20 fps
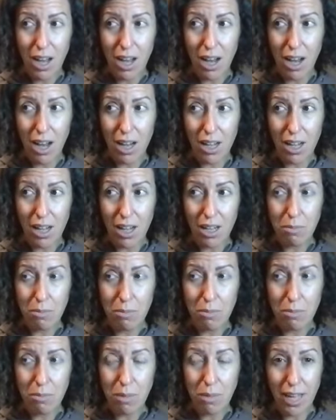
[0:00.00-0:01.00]
and
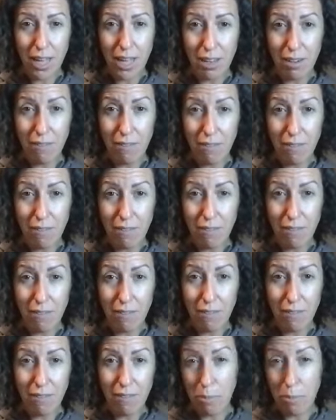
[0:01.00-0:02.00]
for many
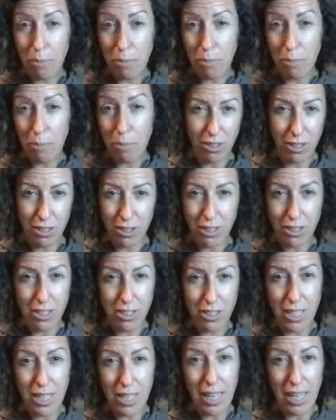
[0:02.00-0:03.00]
different kinds of learners
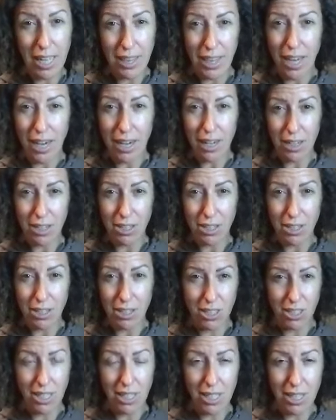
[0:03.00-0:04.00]
to get that initial
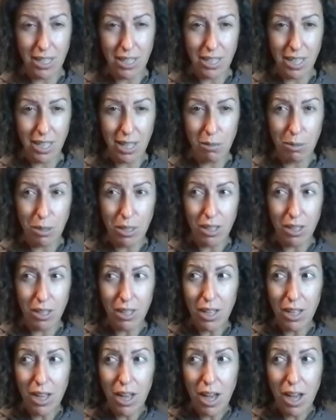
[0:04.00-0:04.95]
seat at the table,